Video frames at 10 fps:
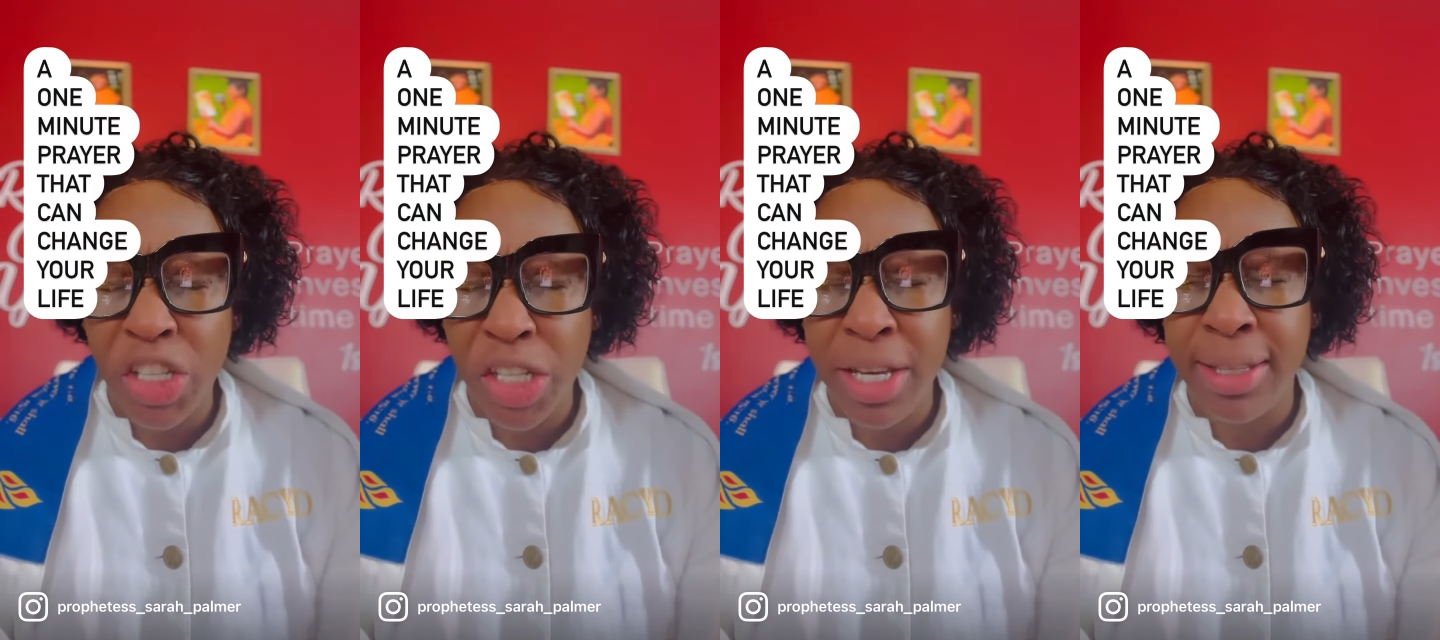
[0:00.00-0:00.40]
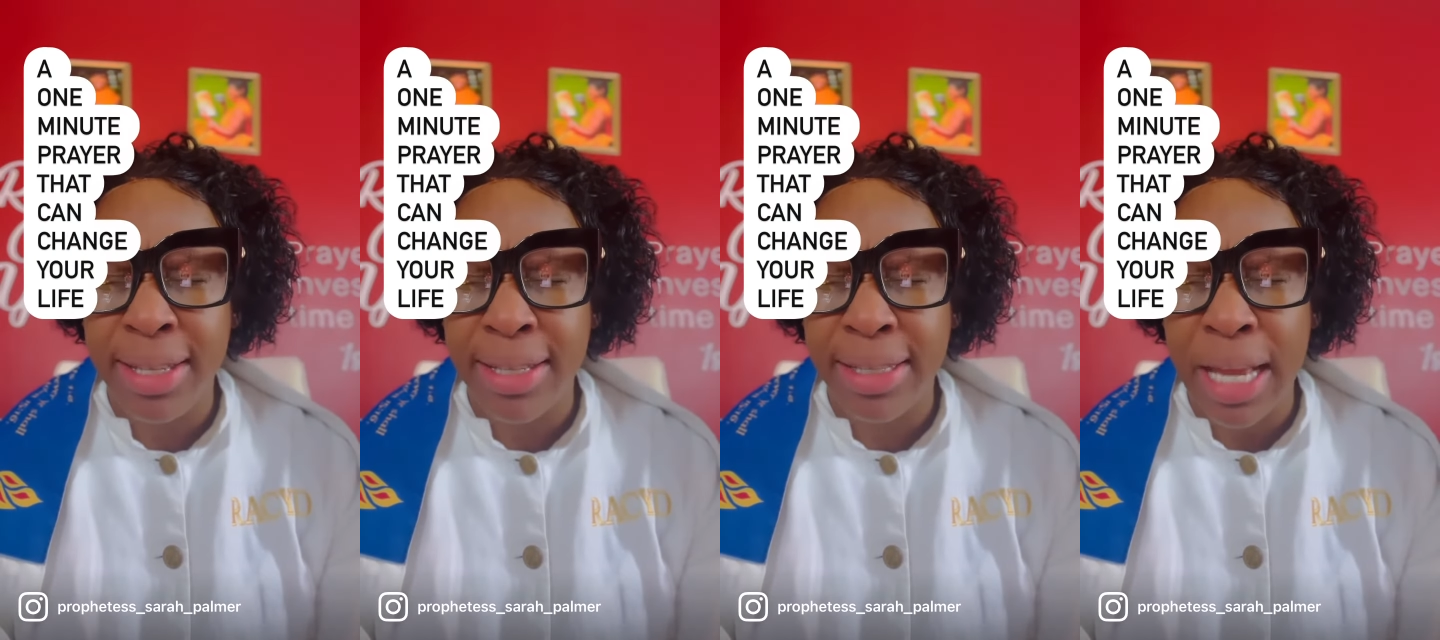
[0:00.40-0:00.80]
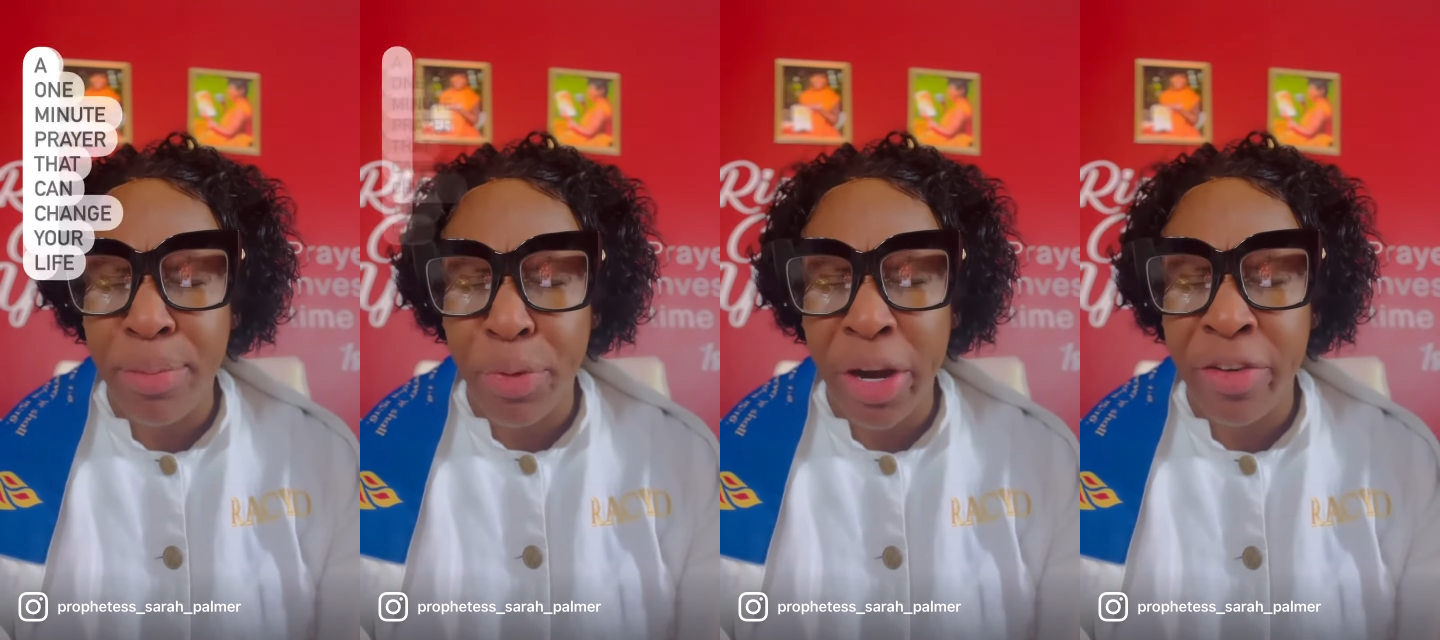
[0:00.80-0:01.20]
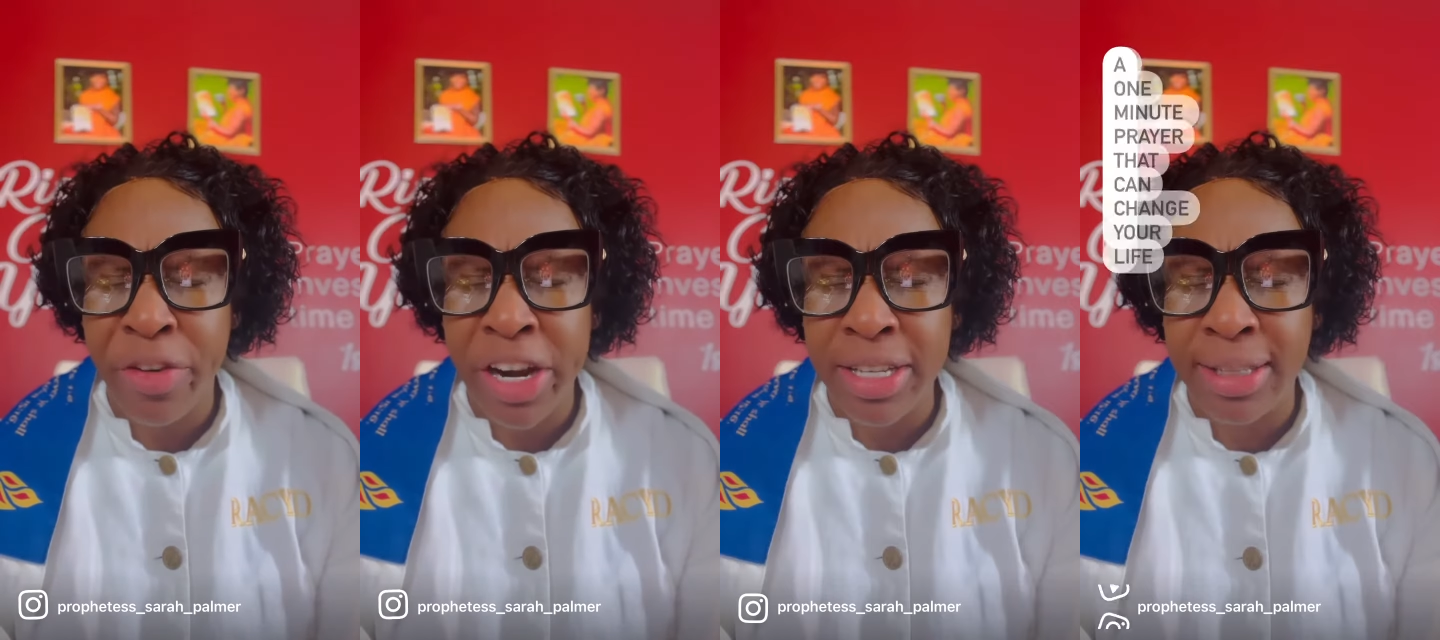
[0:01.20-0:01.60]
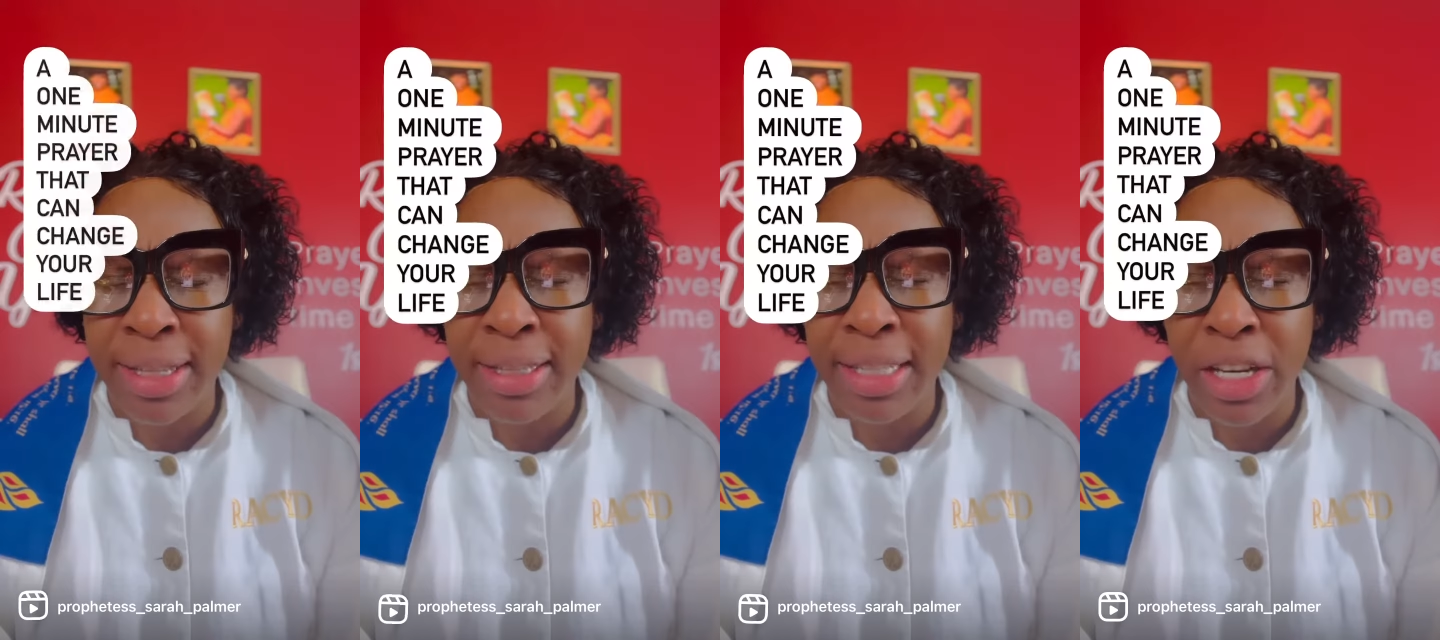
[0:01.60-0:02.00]
Jesus, I pray for your
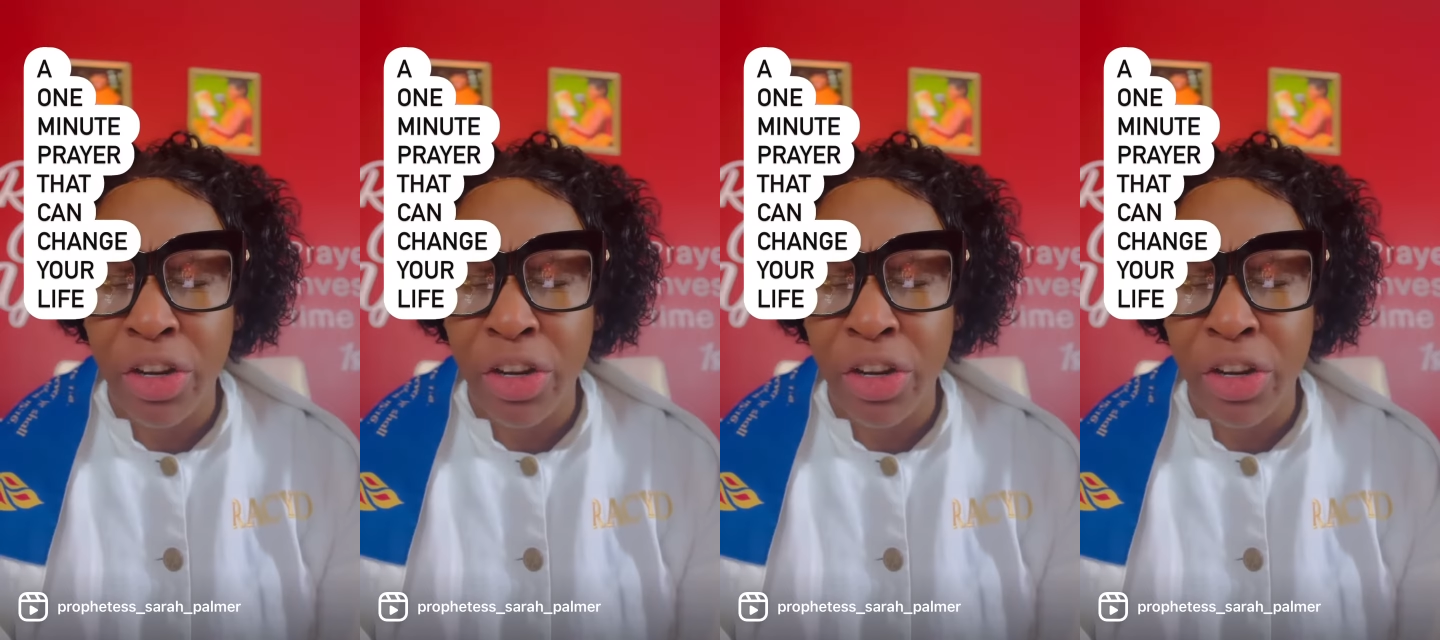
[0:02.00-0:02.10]
sons and